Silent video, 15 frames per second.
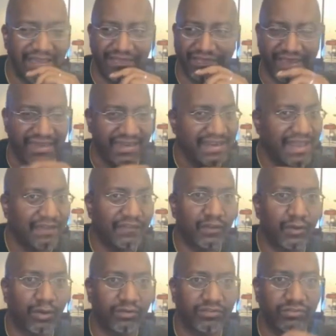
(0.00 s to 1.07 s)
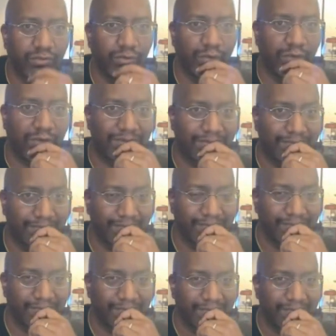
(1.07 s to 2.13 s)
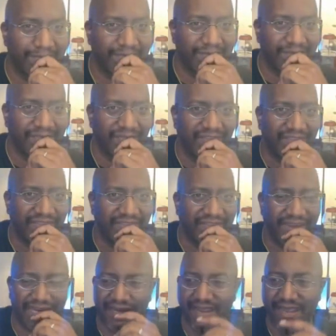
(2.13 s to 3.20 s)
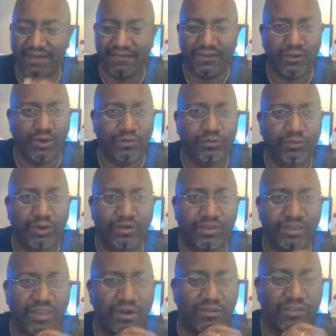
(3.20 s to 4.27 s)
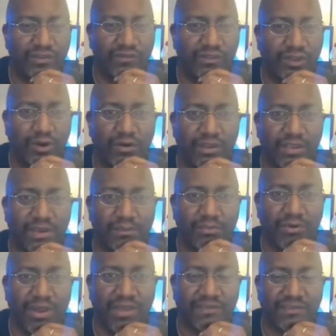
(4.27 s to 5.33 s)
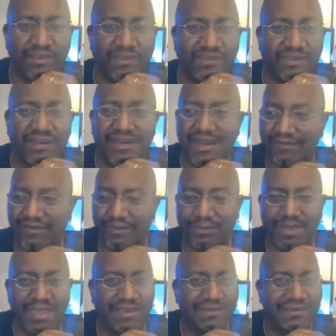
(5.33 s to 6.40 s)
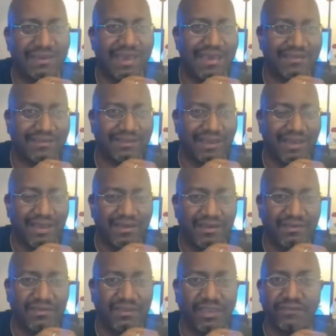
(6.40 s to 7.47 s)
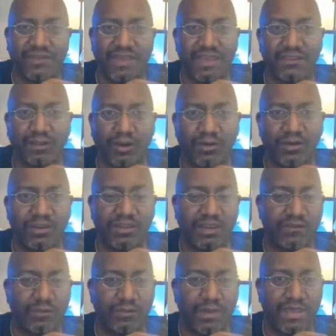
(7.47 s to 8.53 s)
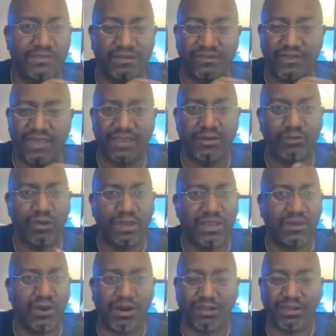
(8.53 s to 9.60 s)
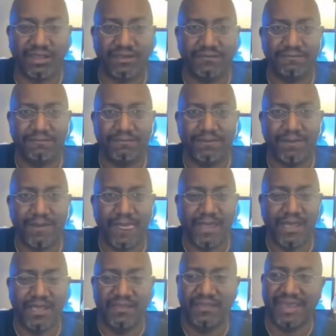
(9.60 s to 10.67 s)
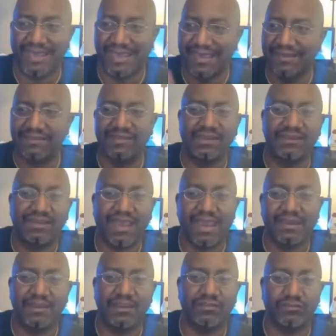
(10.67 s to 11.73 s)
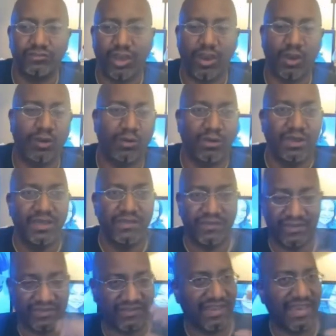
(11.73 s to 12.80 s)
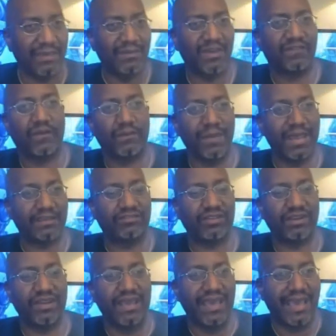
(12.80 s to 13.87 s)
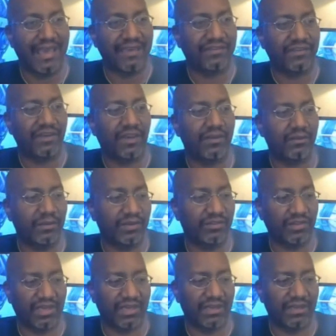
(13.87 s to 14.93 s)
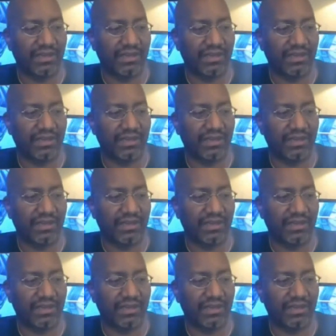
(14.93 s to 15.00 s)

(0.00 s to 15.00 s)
They didn't have to go to school. They didn't have to go through years of learning and process. They didn't have to take a test to see if they learned any information, if they can recall it. They instantaneously know the same information as the other machine.